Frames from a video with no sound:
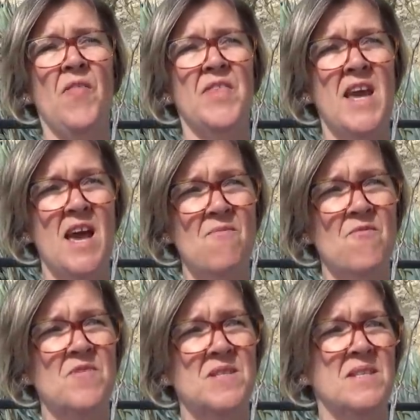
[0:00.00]
the
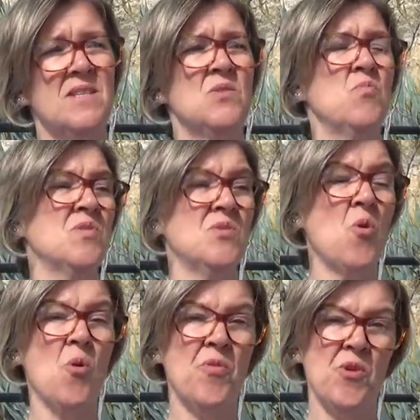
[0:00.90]
emphasis was
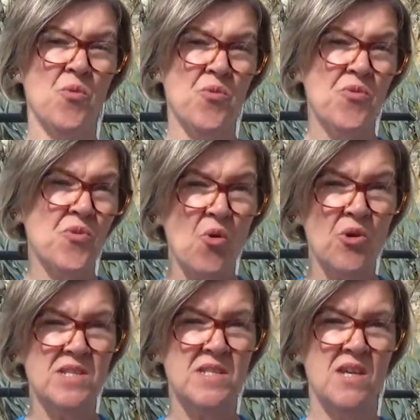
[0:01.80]
on the
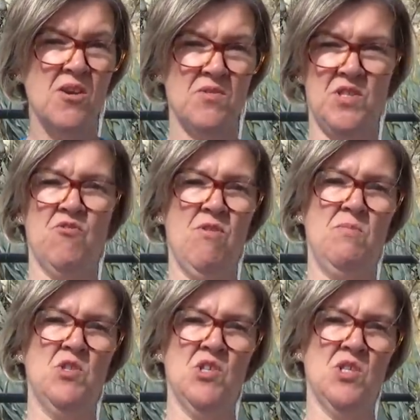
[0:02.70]
authority of
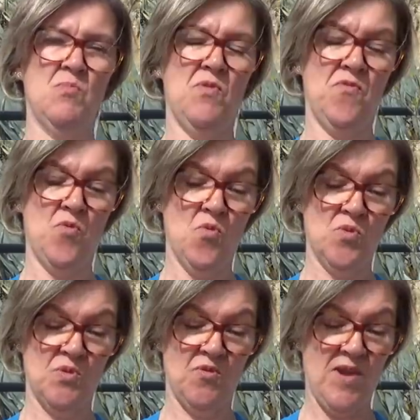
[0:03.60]
scriptures
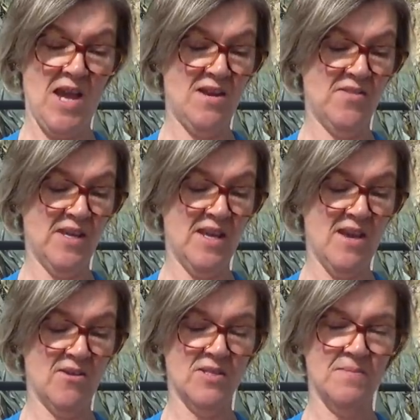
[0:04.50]
before sort of anything
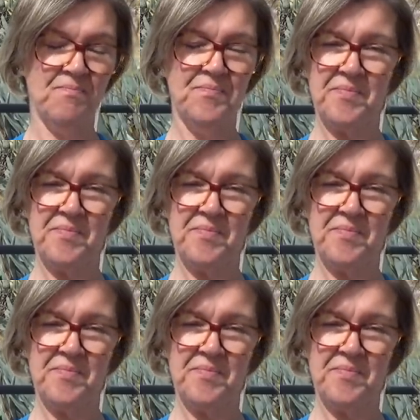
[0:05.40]
else.